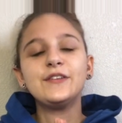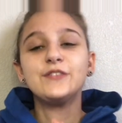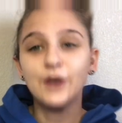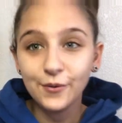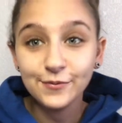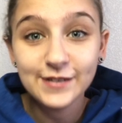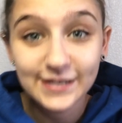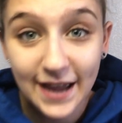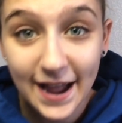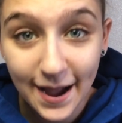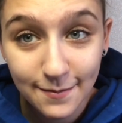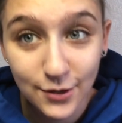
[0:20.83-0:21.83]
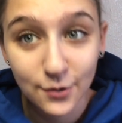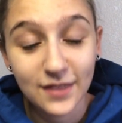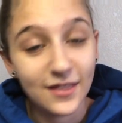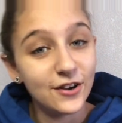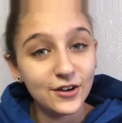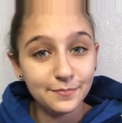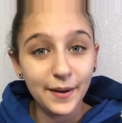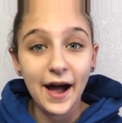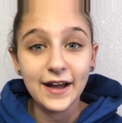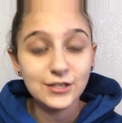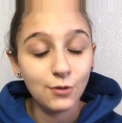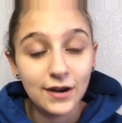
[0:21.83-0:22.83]
So, today I'm doing the
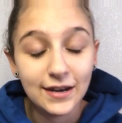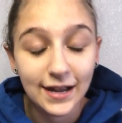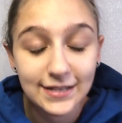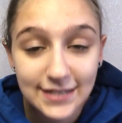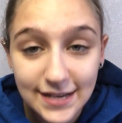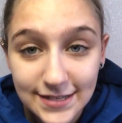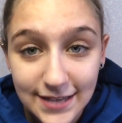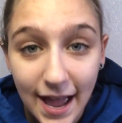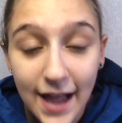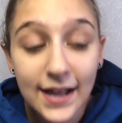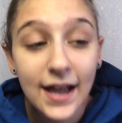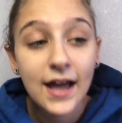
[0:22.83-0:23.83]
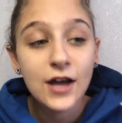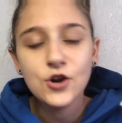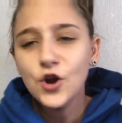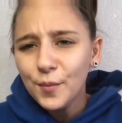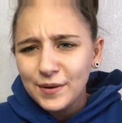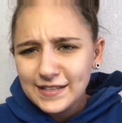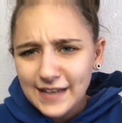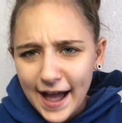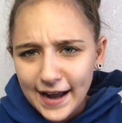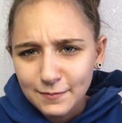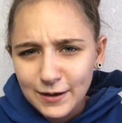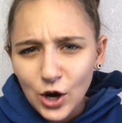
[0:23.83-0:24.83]
goodbye 2019 tag. Nobody
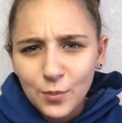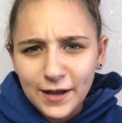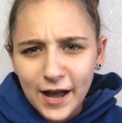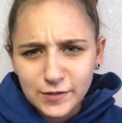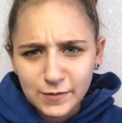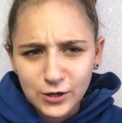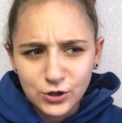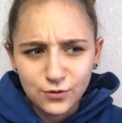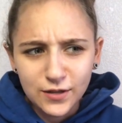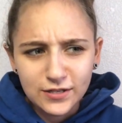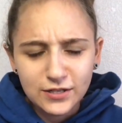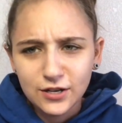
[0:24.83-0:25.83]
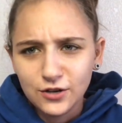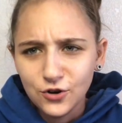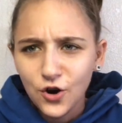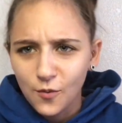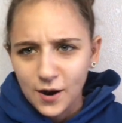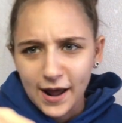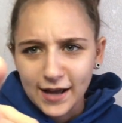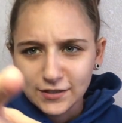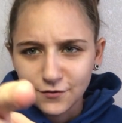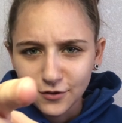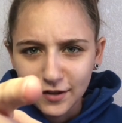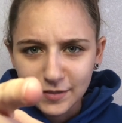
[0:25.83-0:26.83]
tagged me. Nobody asked me to do this. No one asked
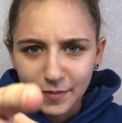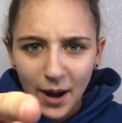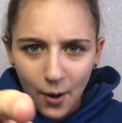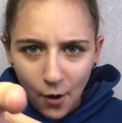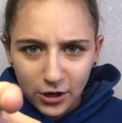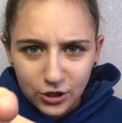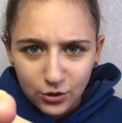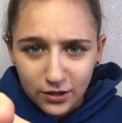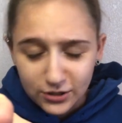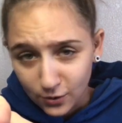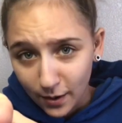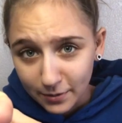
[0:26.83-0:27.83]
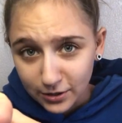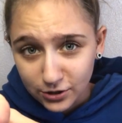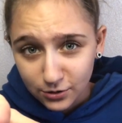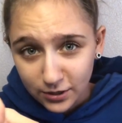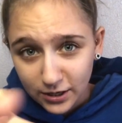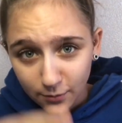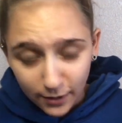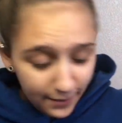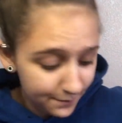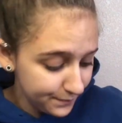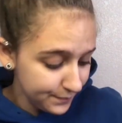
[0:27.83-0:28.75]
for this, but I want to do it, so I'm going to do it anyway.